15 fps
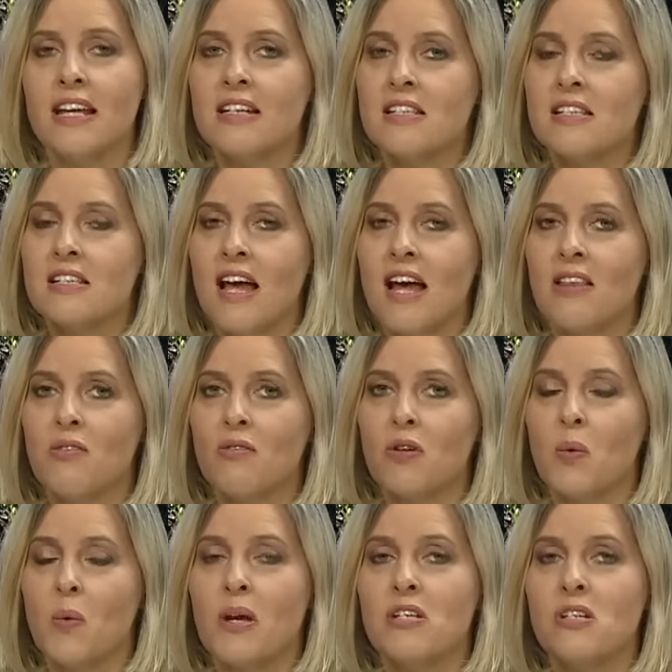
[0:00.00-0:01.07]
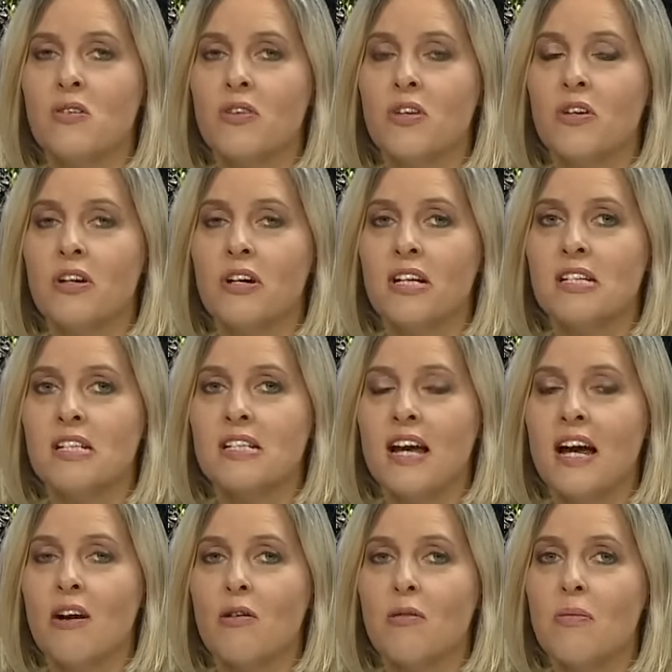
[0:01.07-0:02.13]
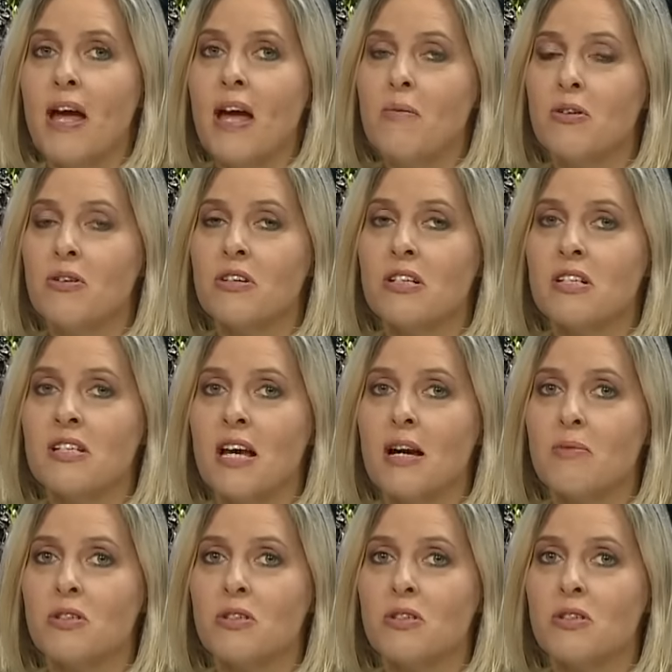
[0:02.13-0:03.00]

It's at the request of the United Arab Emirates.